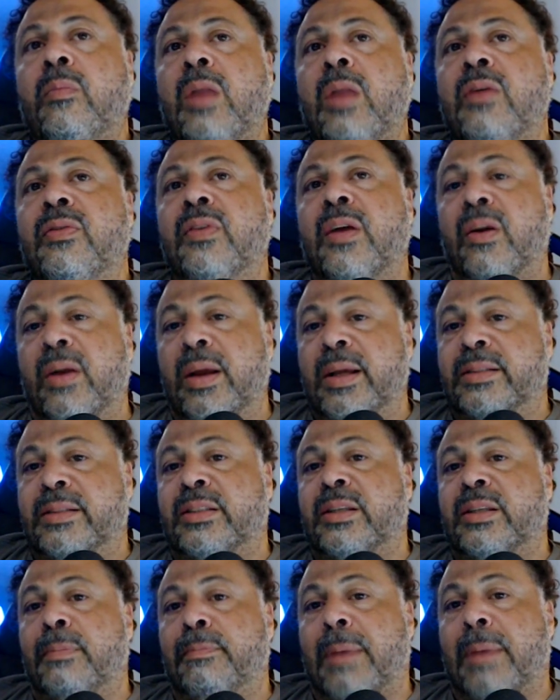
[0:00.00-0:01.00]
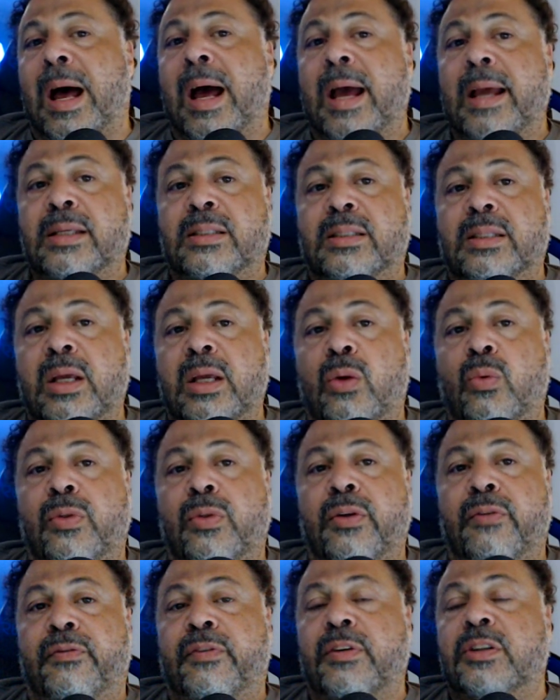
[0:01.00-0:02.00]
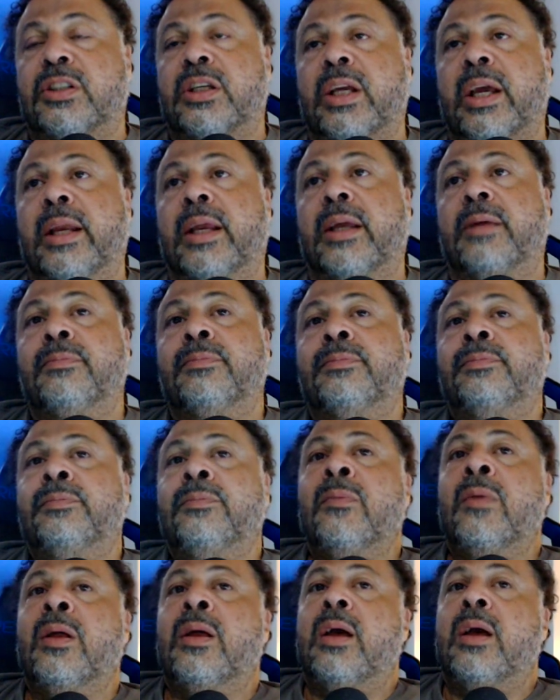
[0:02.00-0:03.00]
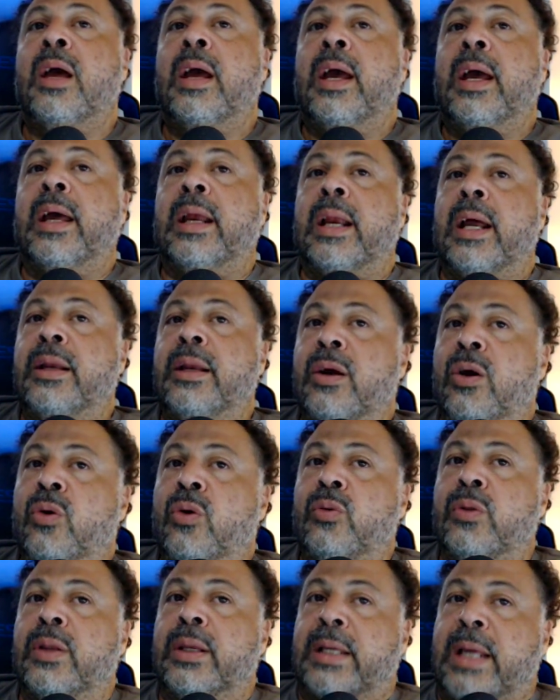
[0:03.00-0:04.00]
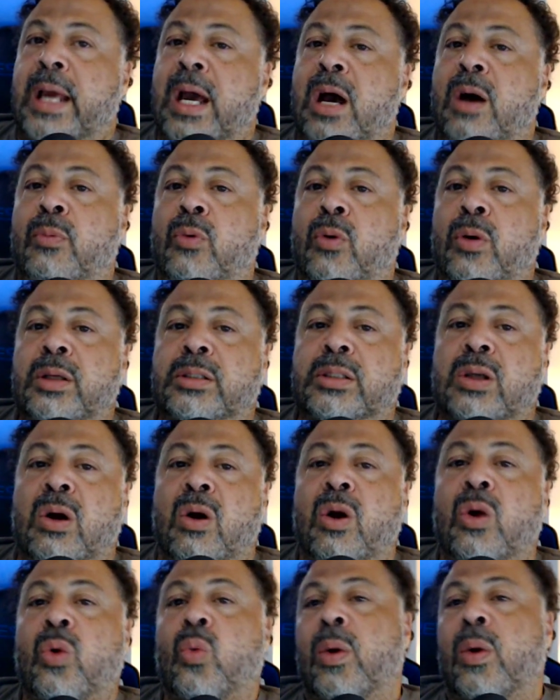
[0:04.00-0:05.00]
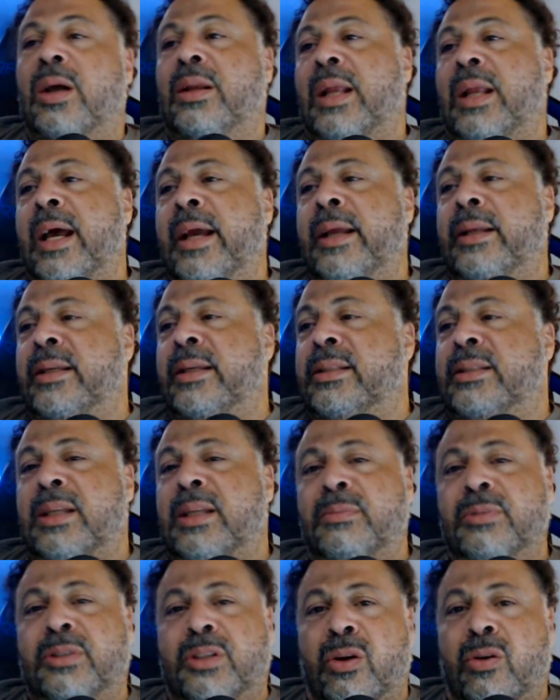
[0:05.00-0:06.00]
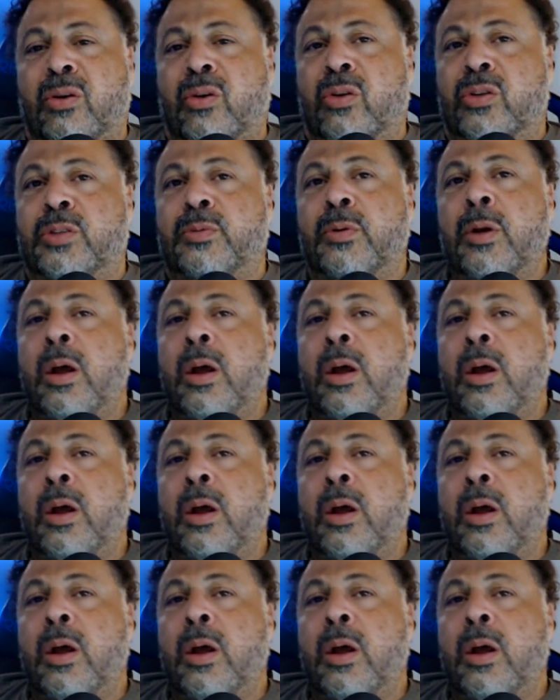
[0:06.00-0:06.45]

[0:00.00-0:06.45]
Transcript: There is some bias there with the officiating. And I know that the Cowboys aren't well-liked in some circles